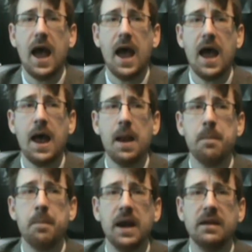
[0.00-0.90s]

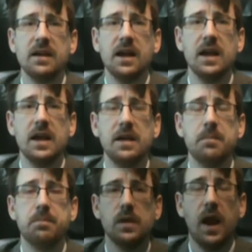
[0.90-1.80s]
And basically,
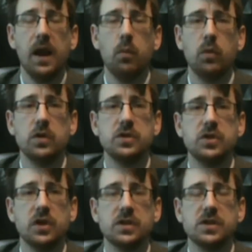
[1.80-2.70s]
it was
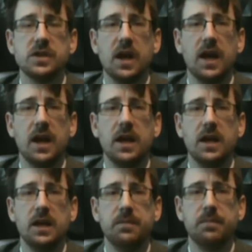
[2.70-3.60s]
just
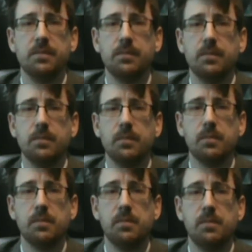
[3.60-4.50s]
a
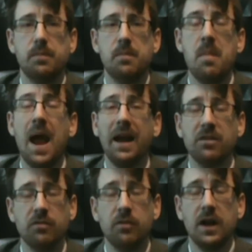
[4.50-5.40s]

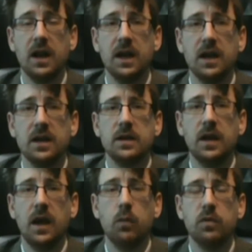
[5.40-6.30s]
mess, really.
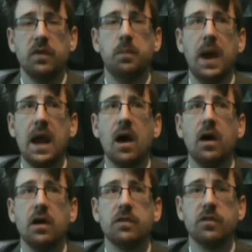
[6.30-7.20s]
It was a
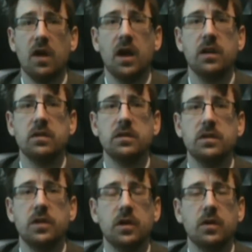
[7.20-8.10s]
PR stunt
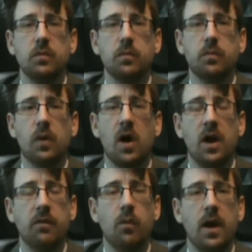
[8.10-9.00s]
that
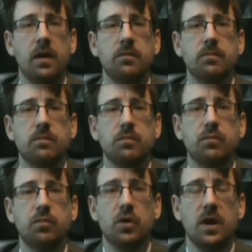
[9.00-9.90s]
kind of went
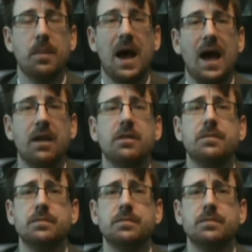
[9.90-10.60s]
pretty bad,